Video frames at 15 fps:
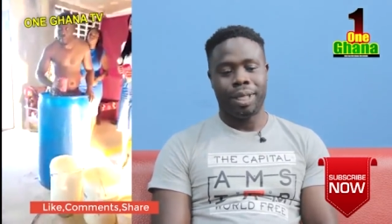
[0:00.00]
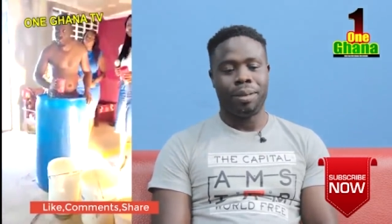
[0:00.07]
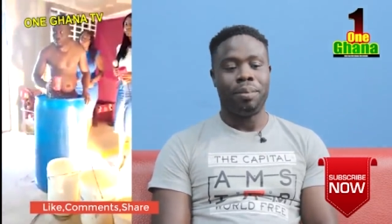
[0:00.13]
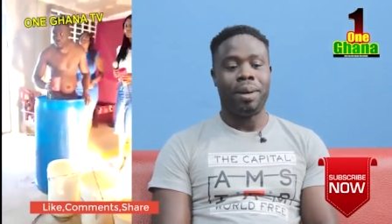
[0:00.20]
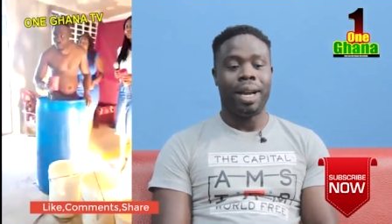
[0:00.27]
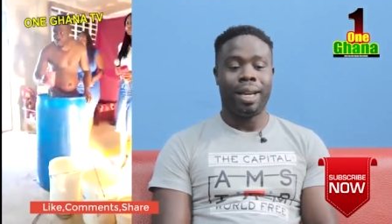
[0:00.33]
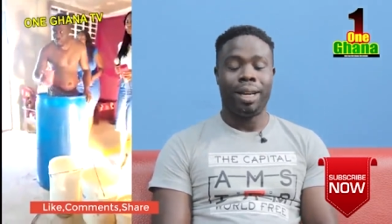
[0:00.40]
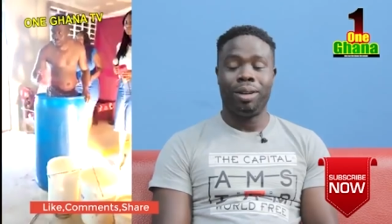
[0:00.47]
e
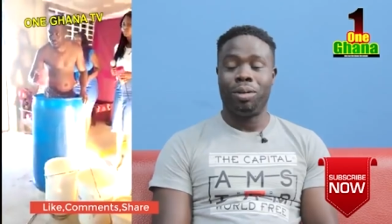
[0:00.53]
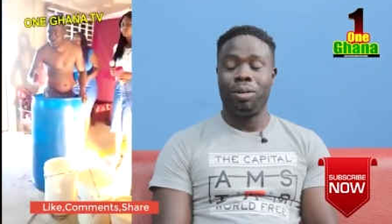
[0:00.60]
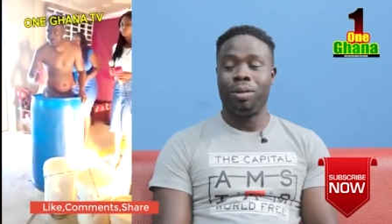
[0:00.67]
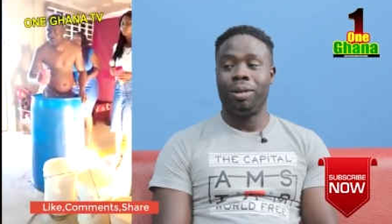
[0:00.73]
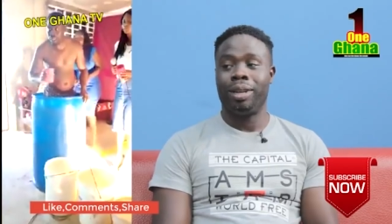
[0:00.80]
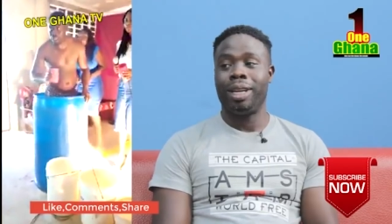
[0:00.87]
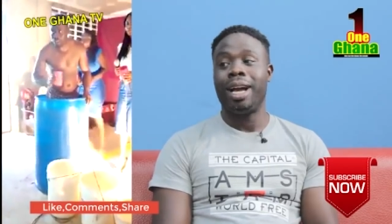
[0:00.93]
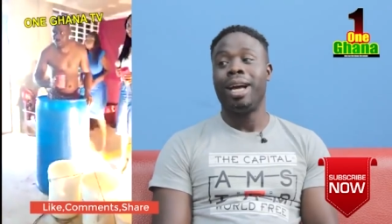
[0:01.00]
ba ye
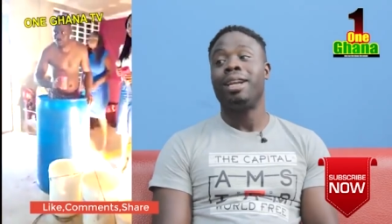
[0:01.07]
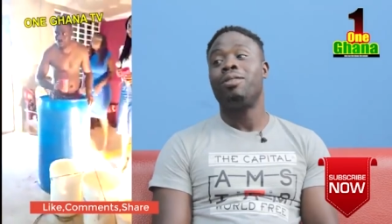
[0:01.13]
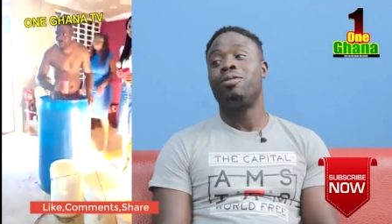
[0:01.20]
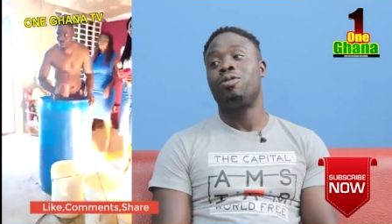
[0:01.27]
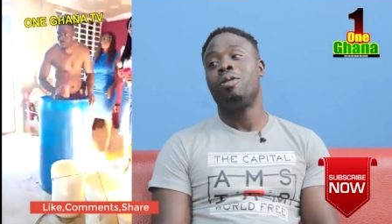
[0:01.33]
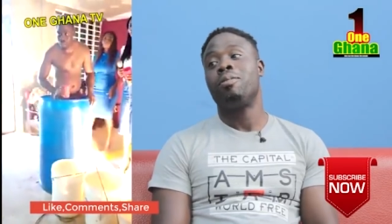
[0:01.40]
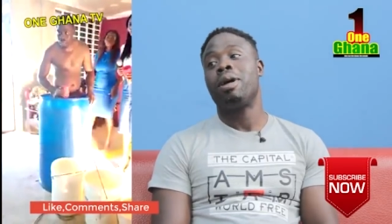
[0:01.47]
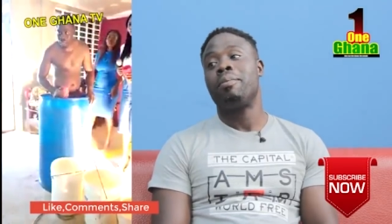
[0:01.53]
no Ghana
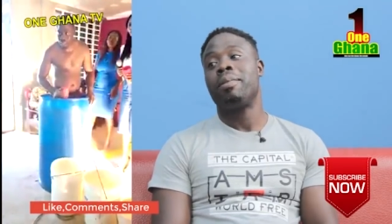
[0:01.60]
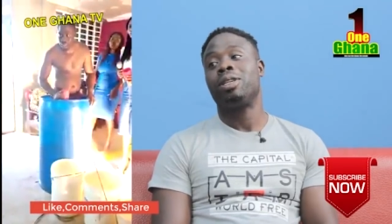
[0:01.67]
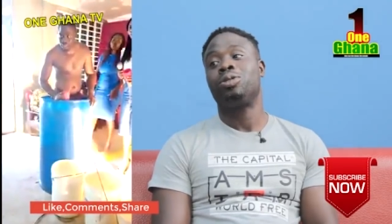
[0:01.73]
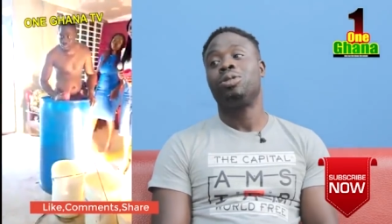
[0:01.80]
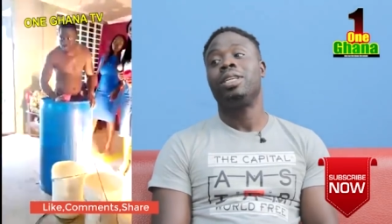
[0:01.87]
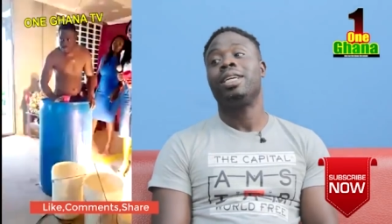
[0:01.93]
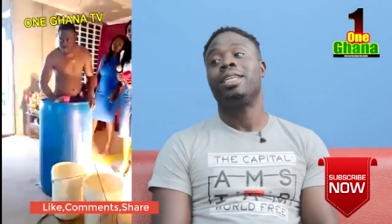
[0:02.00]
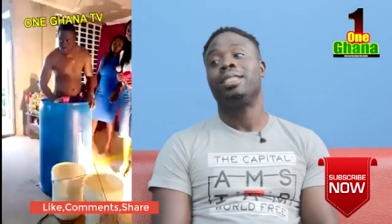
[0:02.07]
for mama
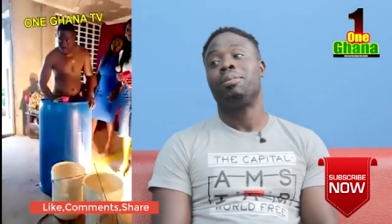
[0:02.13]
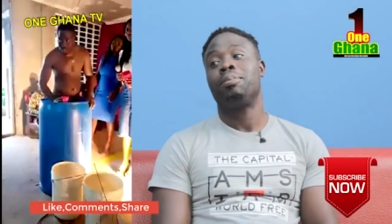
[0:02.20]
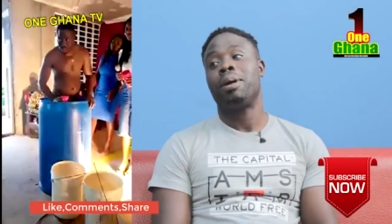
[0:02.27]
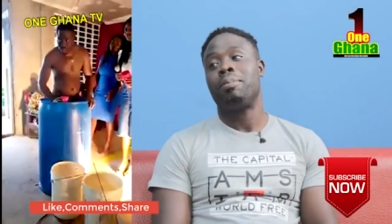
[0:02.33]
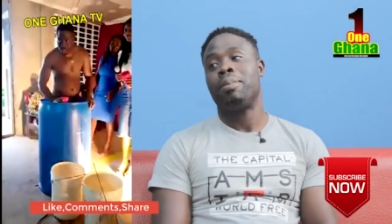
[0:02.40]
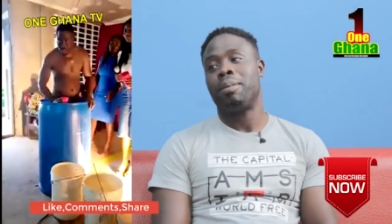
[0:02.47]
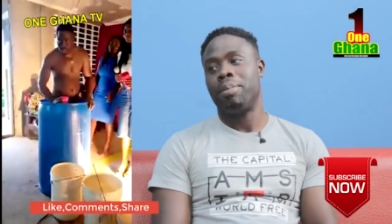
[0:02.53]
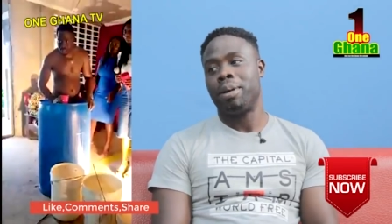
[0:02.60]
so ye she
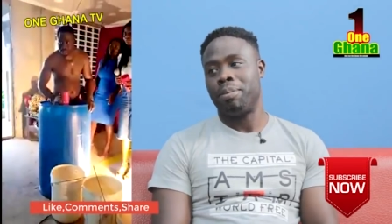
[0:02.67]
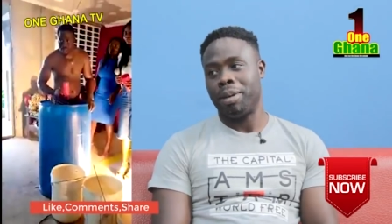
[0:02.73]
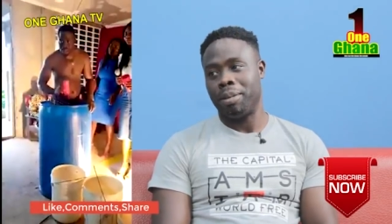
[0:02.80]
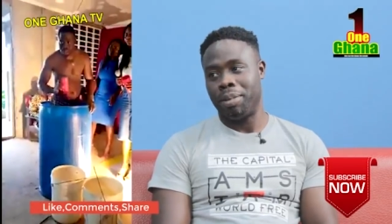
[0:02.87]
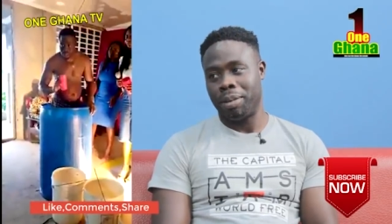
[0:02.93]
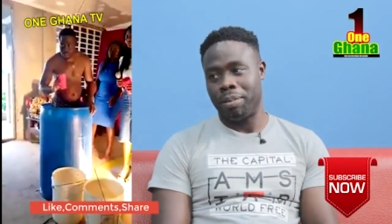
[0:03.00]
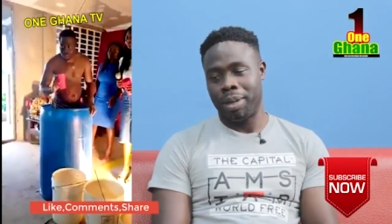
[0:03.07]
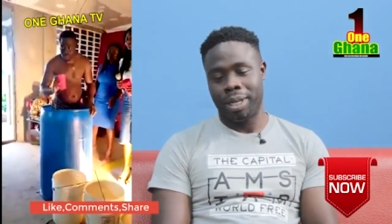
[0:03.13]
papa papa
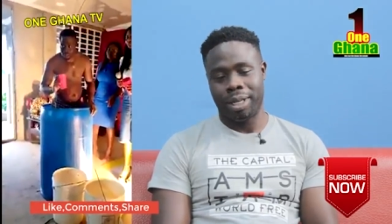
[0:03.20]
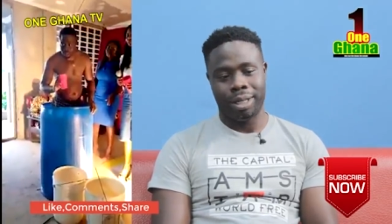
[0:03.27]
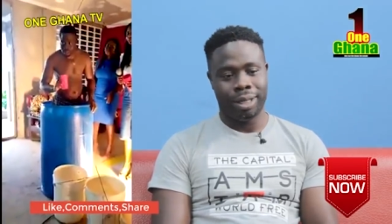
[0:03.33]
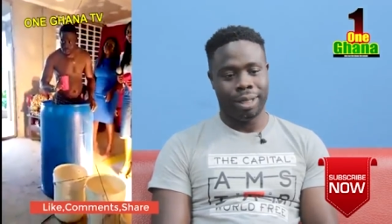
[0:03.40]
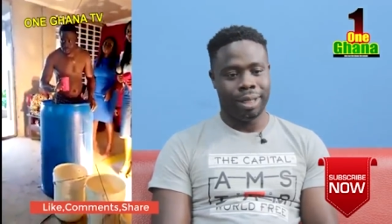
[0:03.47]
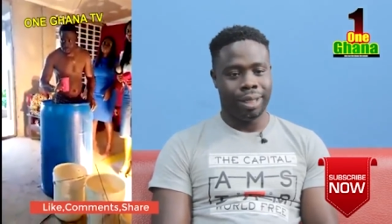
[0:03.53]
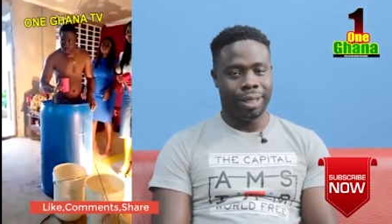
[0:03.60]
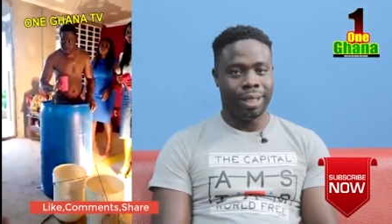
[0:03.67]
papa
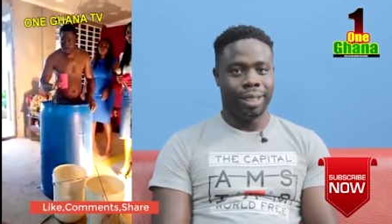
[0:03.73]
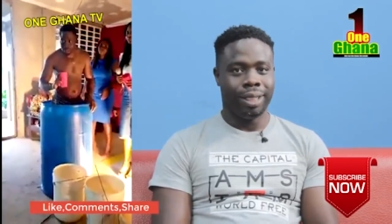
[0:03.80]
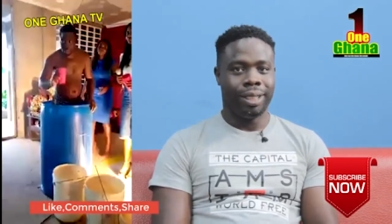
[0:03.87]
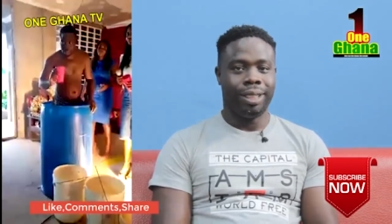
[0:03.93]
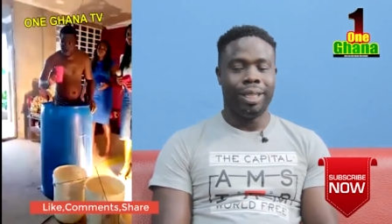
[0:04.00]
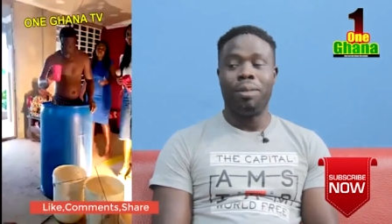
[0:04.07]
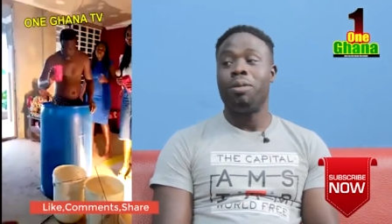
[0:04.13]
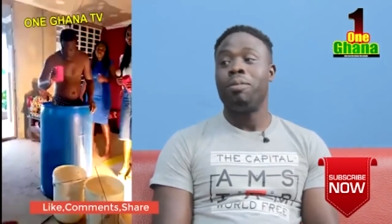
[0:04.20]

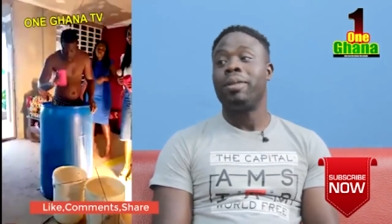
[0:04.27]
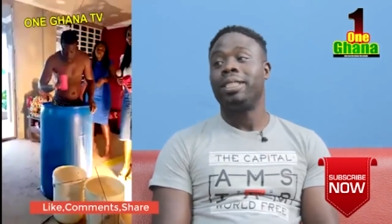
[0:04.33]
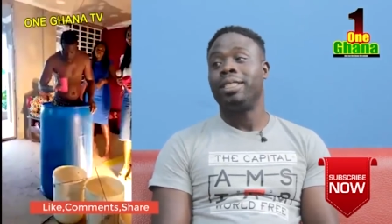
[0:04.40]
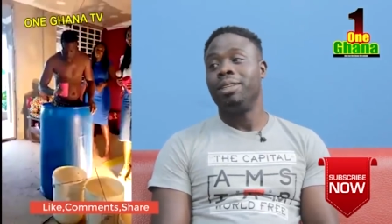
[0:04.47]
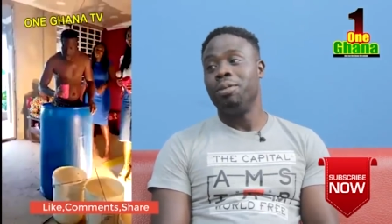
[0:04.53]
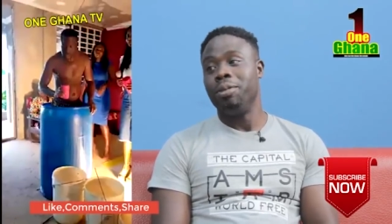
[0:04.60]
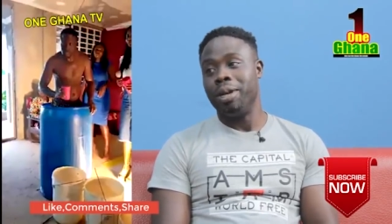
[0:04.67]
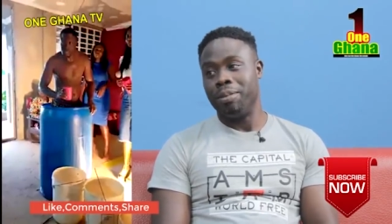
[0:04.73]
ye mo ma
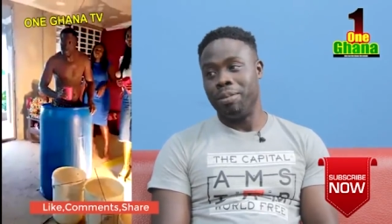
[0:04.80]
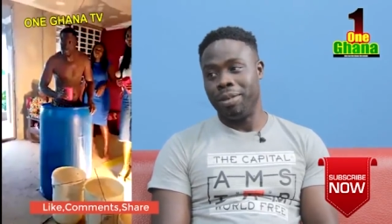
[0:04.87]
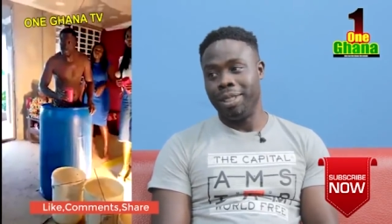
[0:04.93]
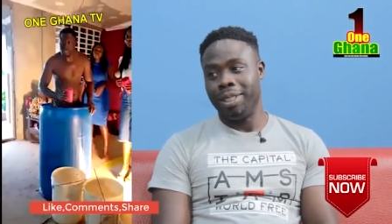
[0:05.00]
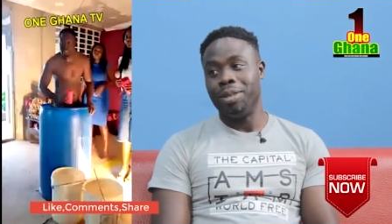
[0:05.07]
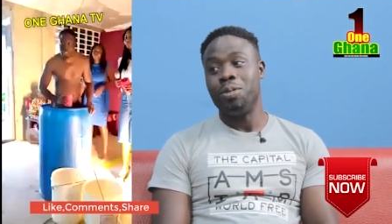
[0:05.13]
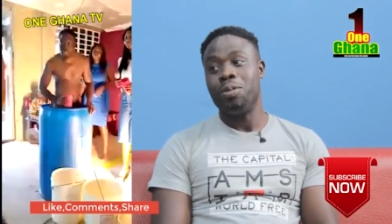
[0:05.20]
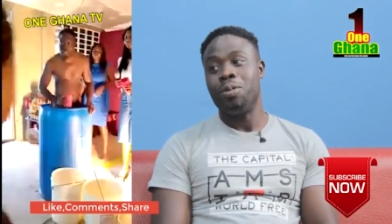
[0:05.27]
se nuem ye